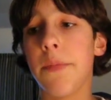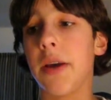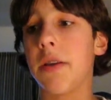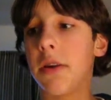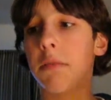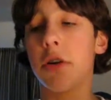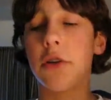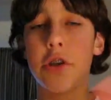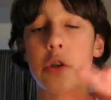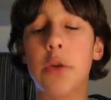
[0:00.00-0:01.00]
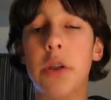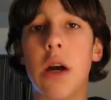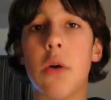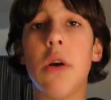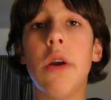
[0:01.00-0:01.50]
and I'm gonna show you
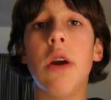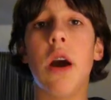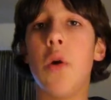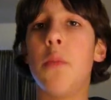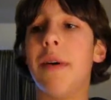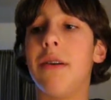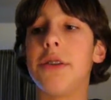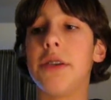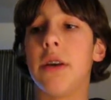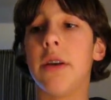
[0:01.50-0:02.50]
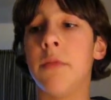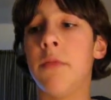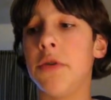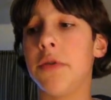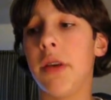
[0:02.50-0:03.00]
now how much I
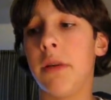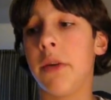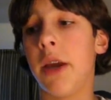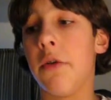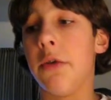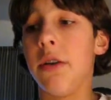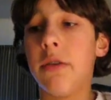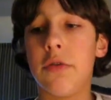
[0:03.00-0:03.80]
most of the time carry.